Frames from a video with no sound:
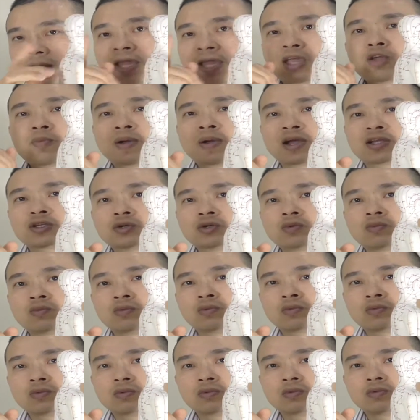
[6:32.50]
acupuncture
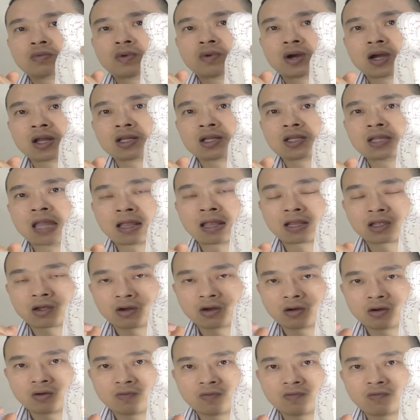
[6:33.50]
1, that
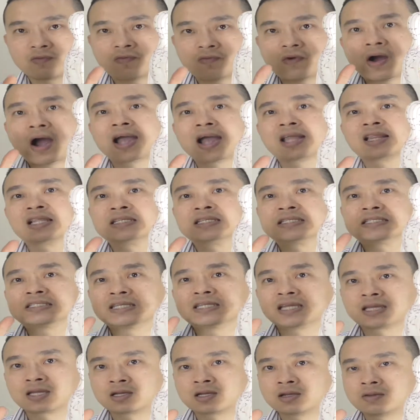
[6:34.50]
called find the
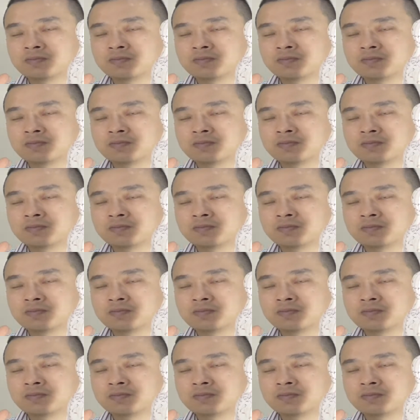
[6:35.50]
sick